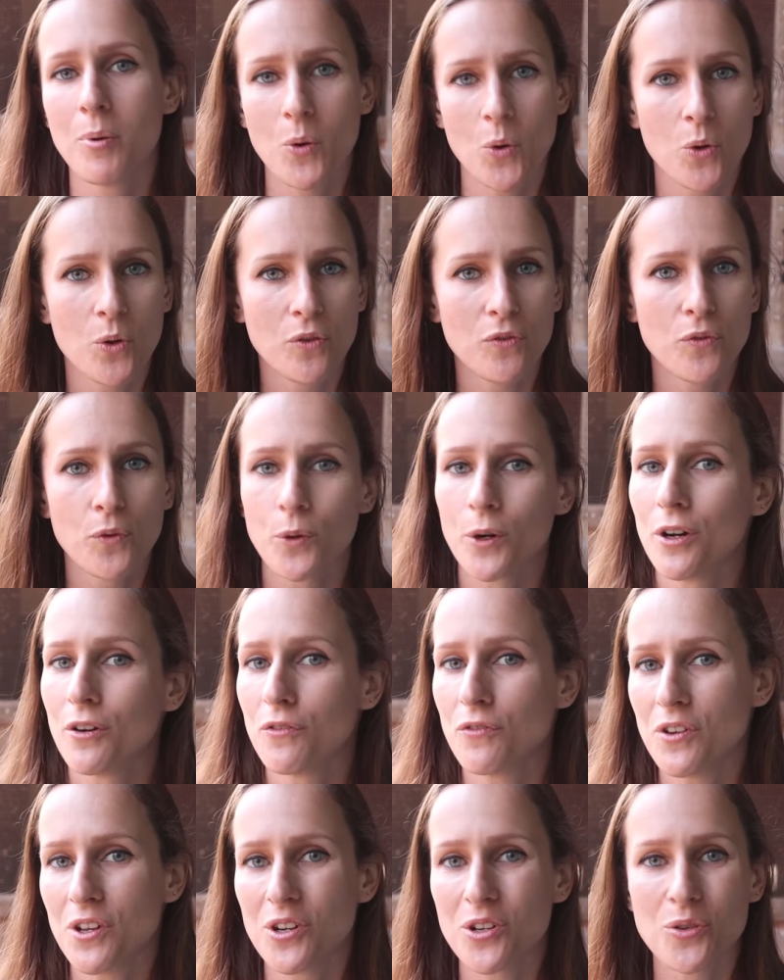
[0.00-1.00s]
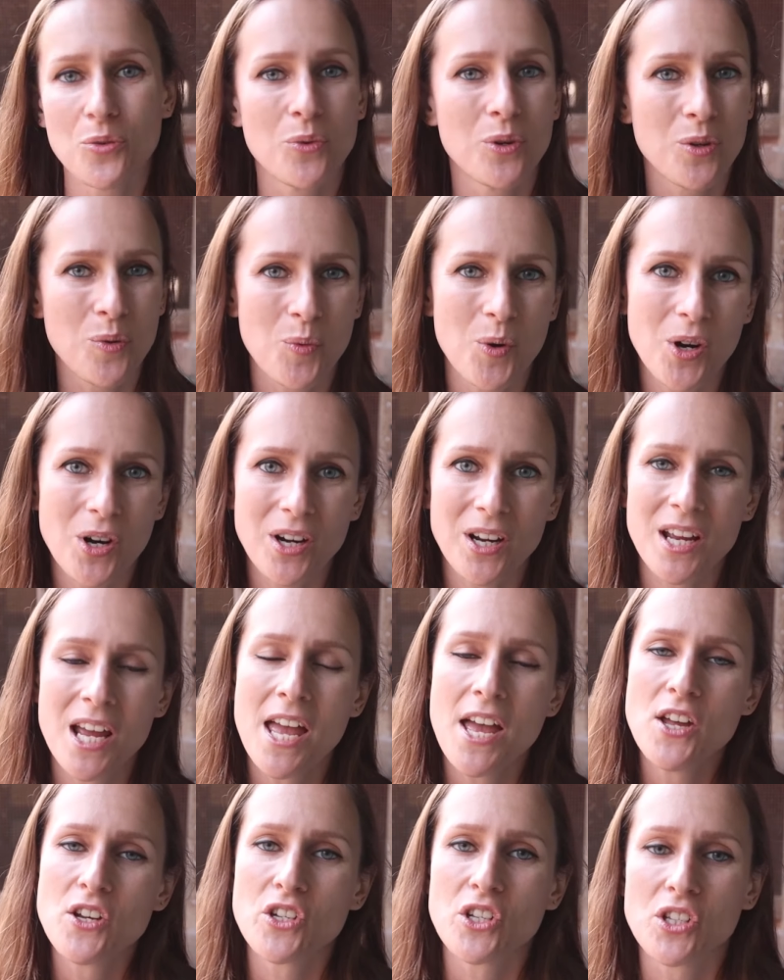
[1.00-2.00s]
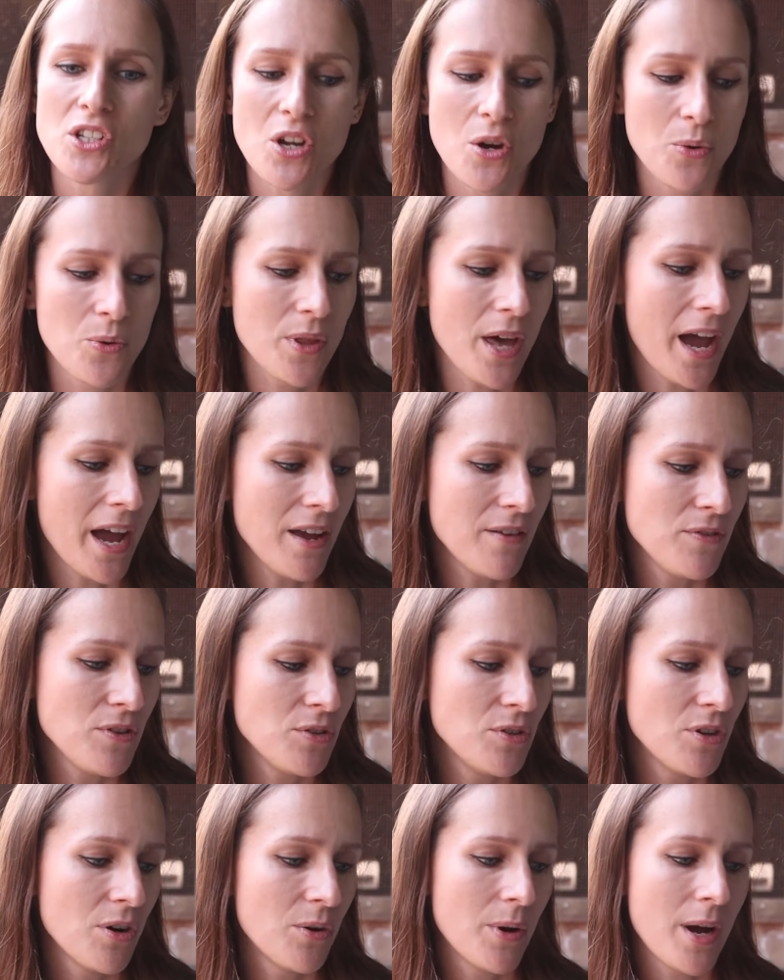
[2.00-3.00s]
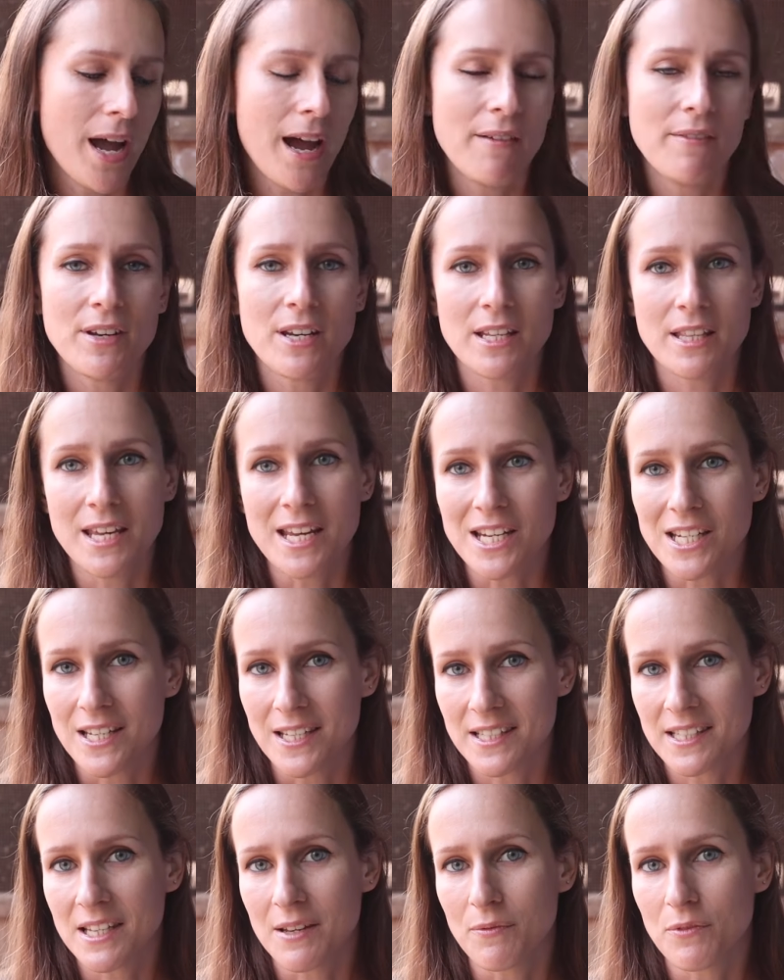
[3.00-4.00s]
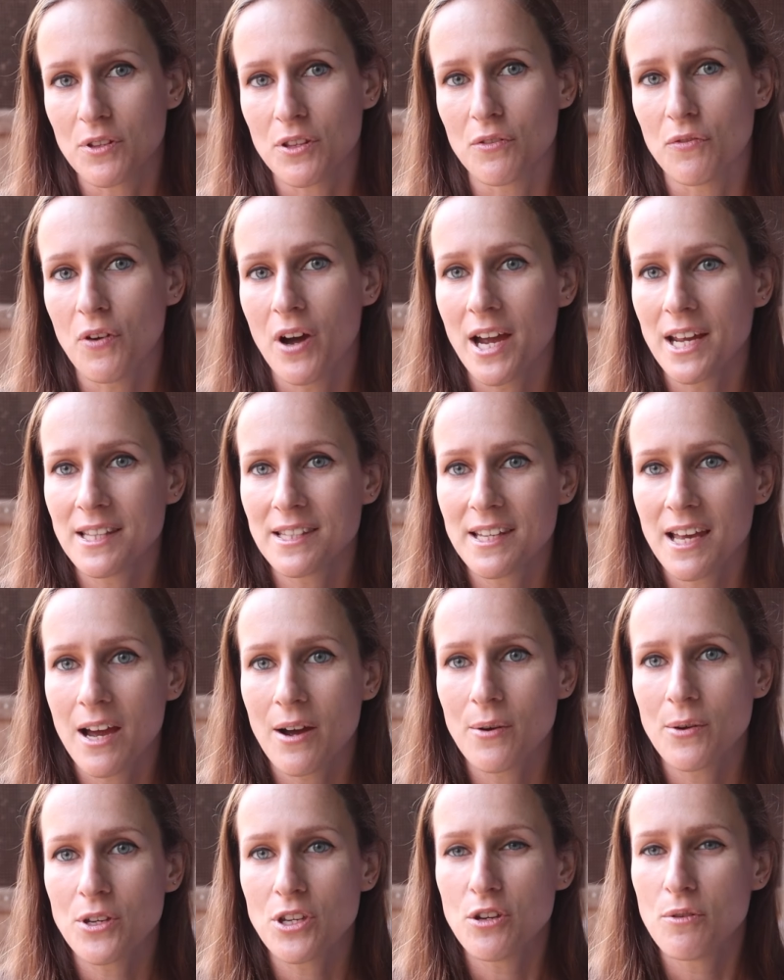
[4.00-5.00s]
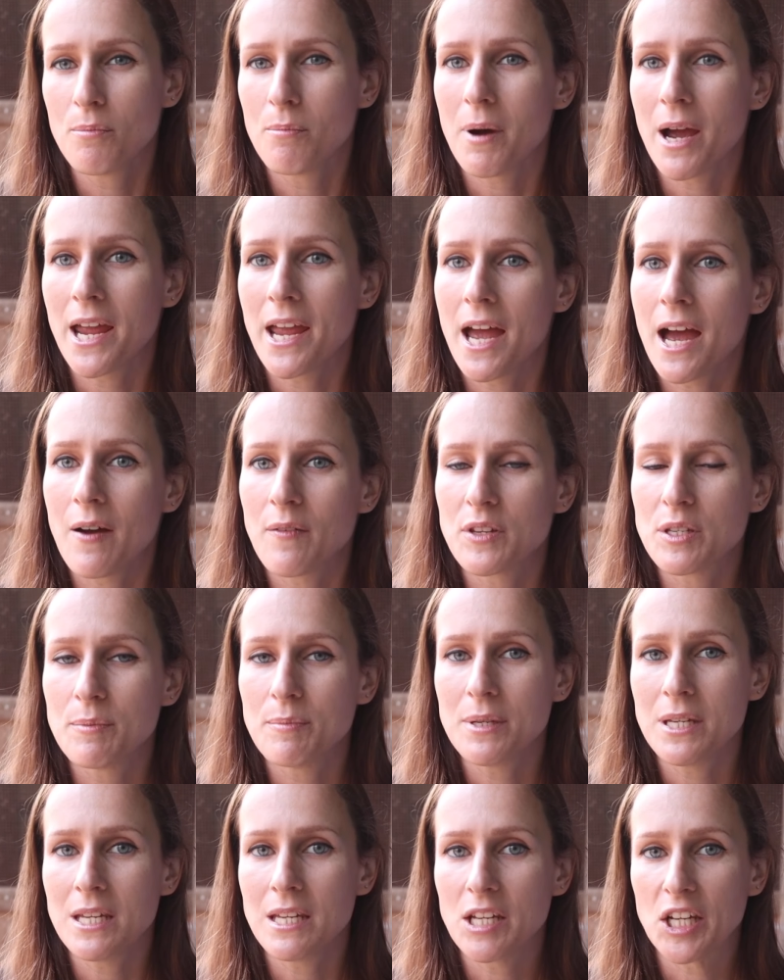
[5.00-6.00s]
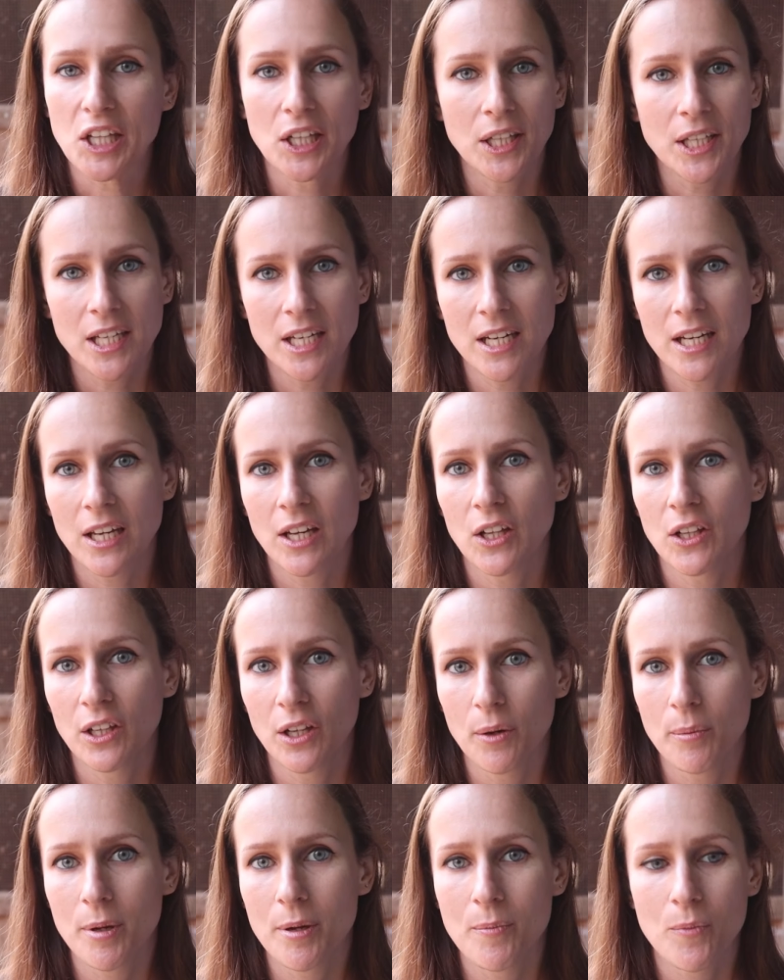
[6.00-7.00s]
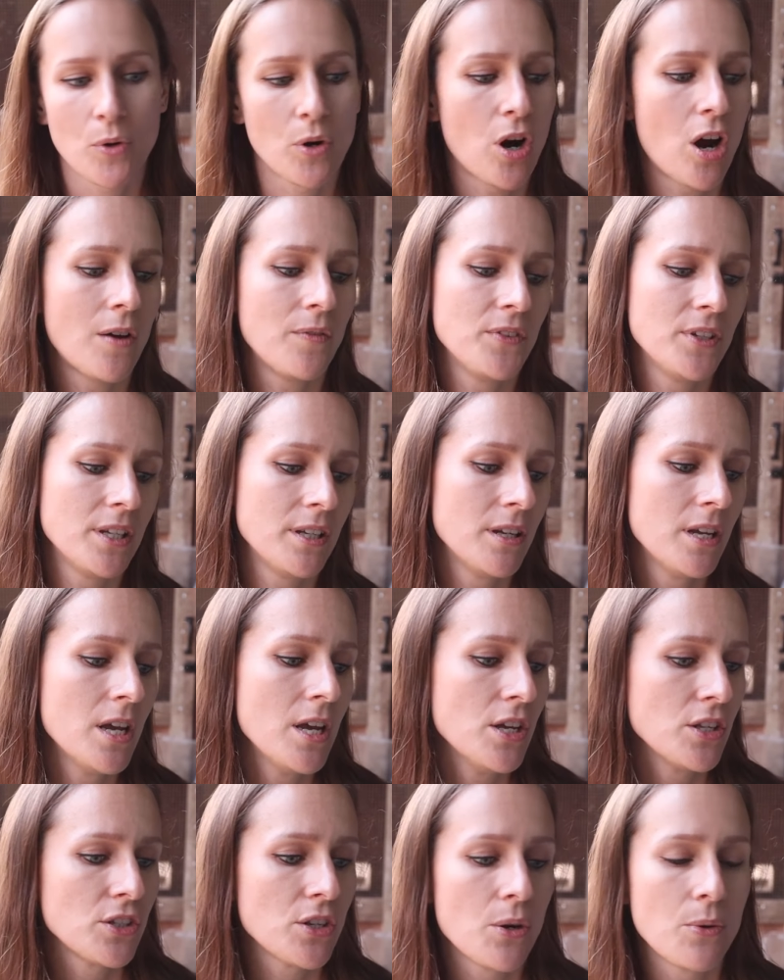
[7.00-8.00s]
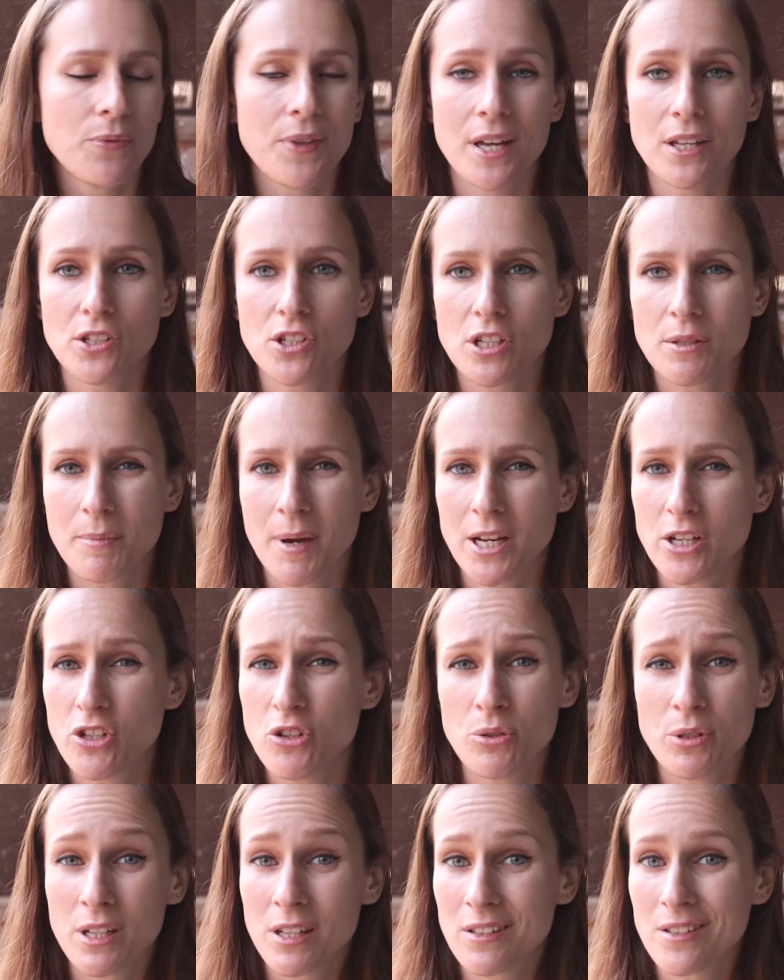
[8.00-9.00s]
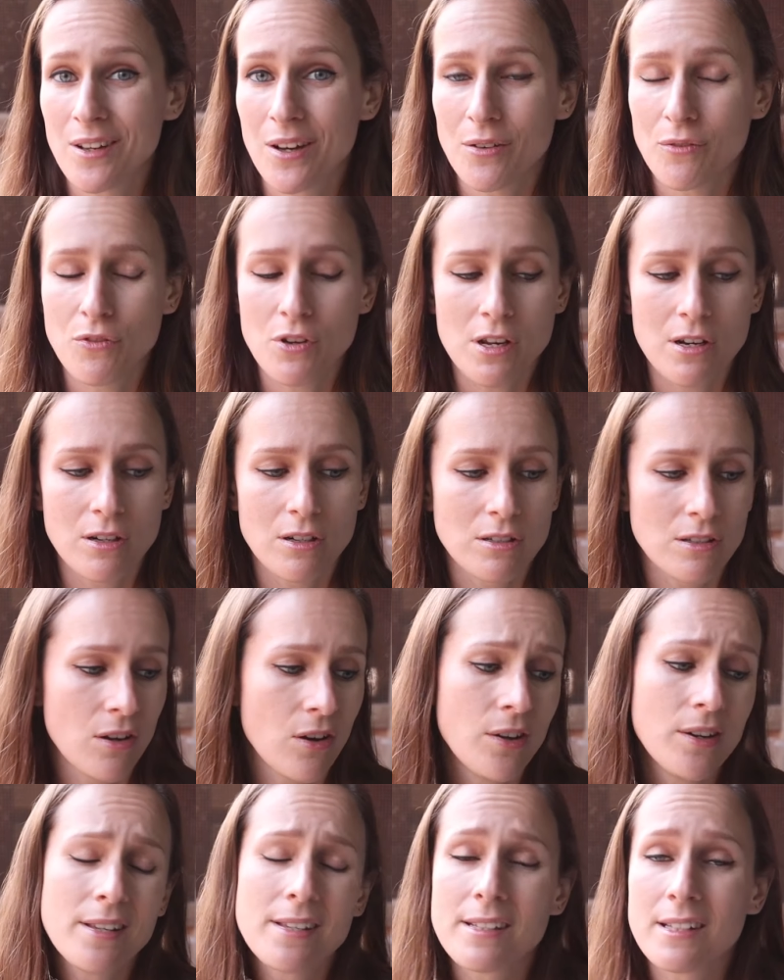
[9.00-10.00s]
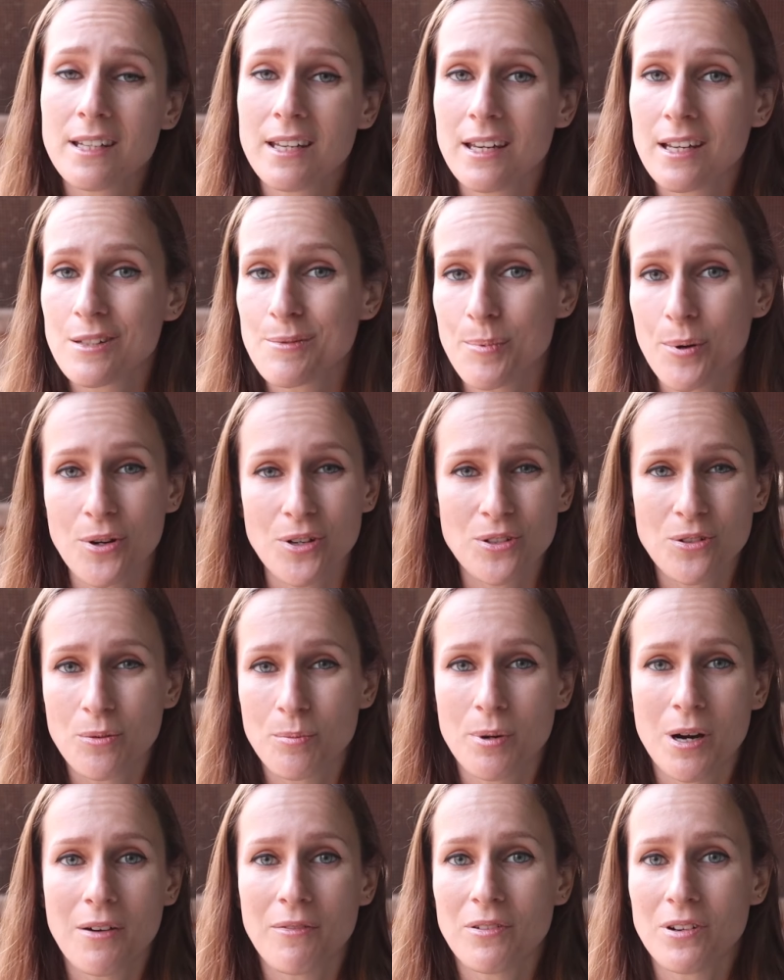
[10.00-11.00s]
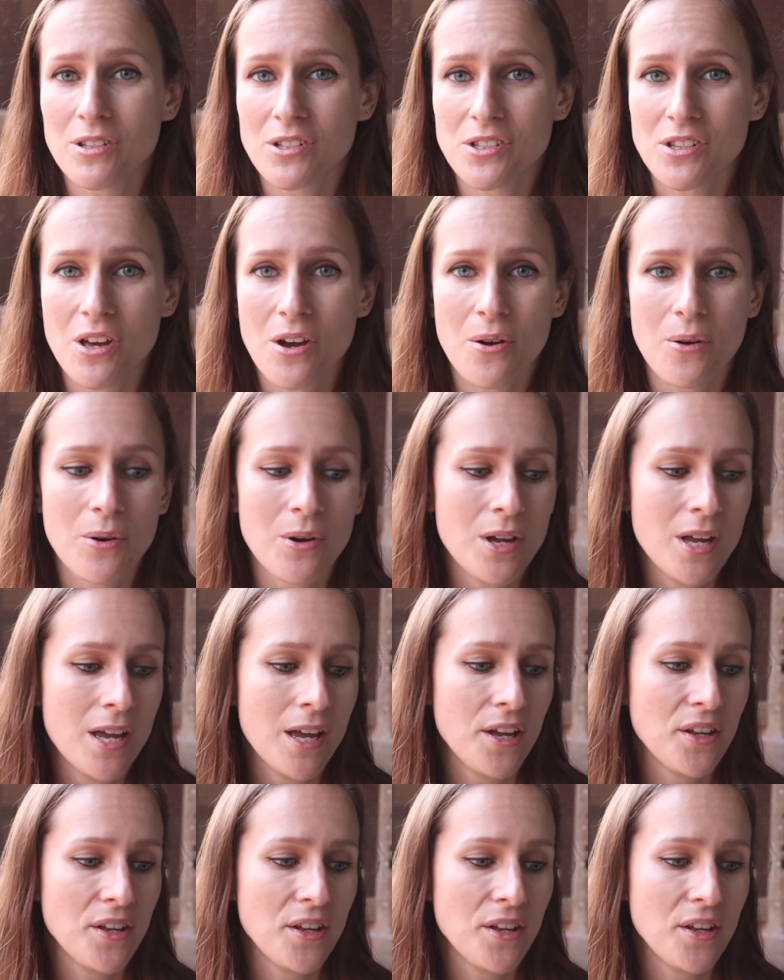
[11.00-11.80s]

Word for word: bowl for a feeder will work. Just know that if you don't have anything to sift the fines out, you might have to be cleaning a little bit more often. So that's just my two cents on feeders. Honestly, it's personal preference though.